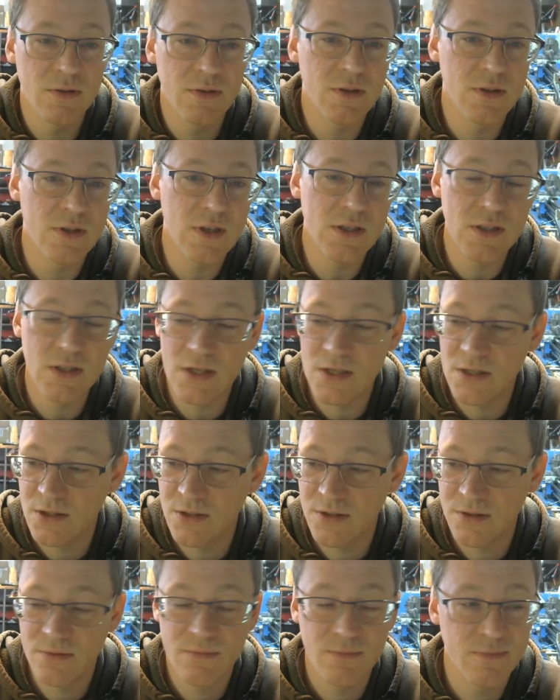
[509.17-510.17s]
this
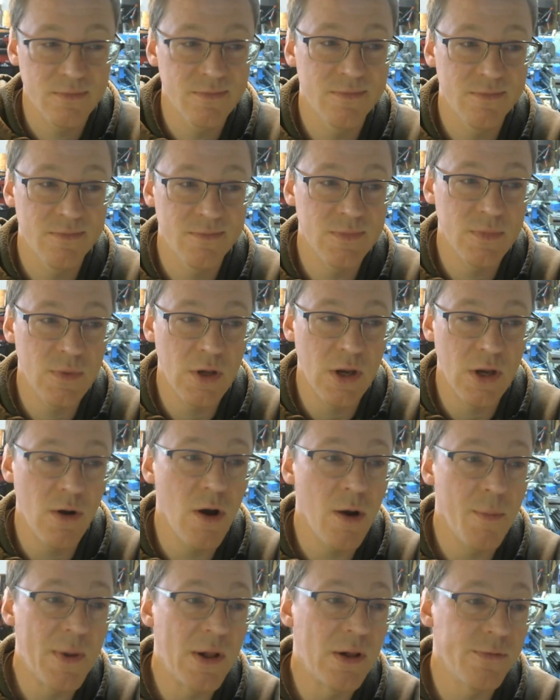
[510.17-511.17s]
is, you
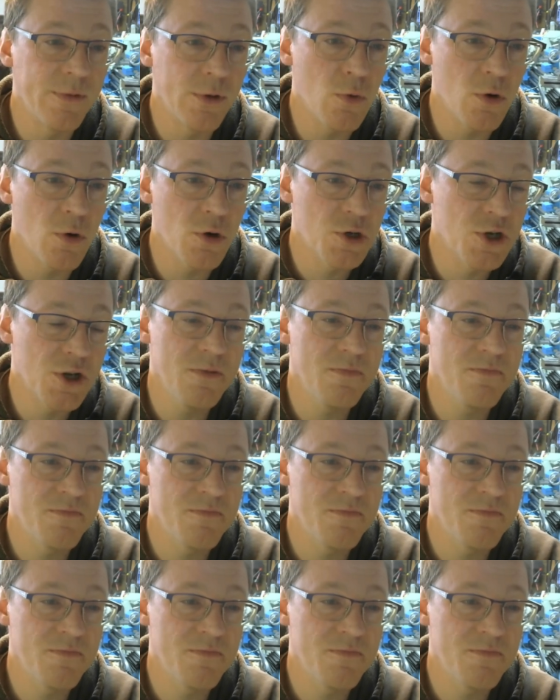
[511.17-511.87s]
know, a Belleville washer,